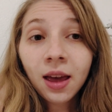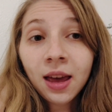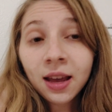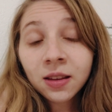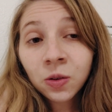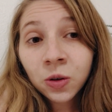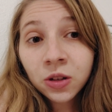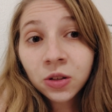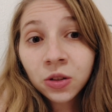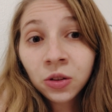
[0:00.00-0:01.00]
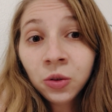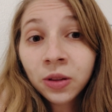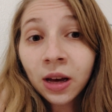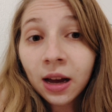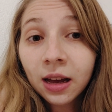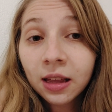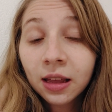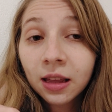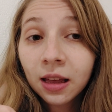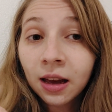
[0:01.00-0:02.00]
And in order to do that,
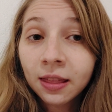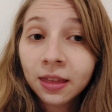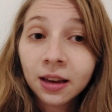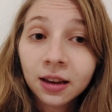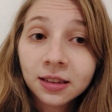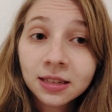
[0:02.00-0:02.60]
I think